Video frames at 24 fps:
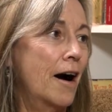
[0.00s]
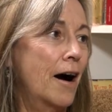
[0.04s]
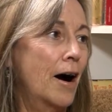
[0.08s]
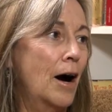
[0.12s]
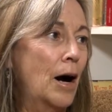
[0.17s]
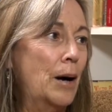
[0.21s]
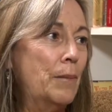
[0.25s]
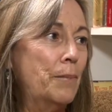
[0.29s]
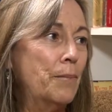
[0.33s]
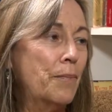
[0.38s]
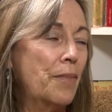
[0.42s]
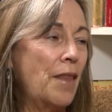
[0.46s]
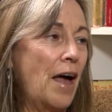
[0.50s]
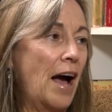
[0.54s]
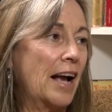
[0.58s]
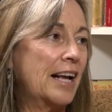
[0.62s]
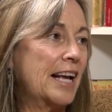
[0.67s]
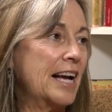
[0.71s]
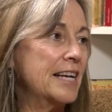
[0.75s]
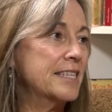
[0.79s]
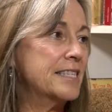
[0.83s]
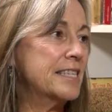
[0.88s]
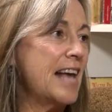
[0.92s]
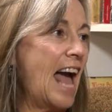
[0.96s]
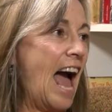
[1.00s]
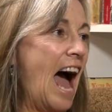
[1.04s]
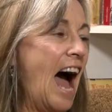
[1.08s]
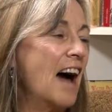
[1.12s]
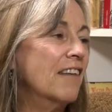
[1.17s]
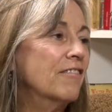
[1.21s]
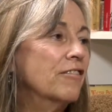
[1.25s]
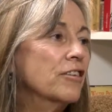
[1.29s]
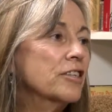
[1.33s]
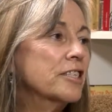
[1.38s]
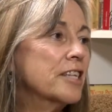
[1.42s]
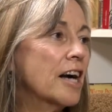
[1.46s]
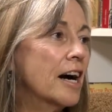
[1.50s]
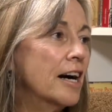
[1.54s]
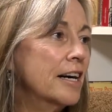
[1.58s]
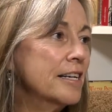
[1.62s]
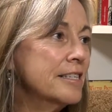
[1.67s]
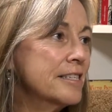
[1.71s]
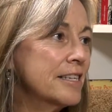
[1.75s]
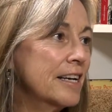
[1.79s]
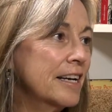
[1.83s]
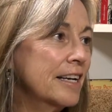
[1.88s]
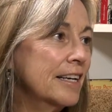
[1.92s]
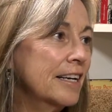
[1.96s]
um, I guess,
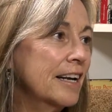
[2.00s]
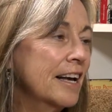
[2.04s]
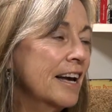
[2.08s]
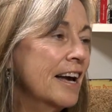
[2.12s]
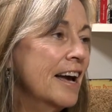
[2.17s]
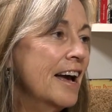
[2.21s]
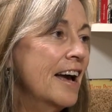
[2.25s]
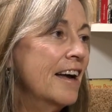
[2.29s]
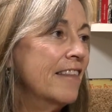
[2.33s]
advertising